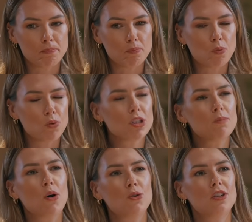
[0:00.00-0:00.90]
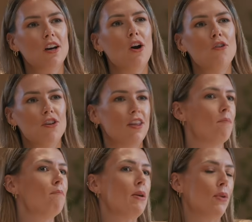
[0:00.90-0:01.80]
What does Polestar offer
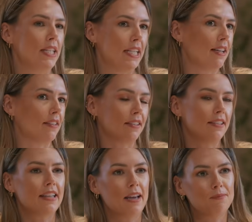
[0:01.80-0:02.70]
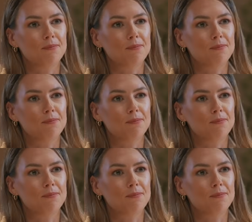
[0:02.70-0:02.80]
that BYD doesn't, say?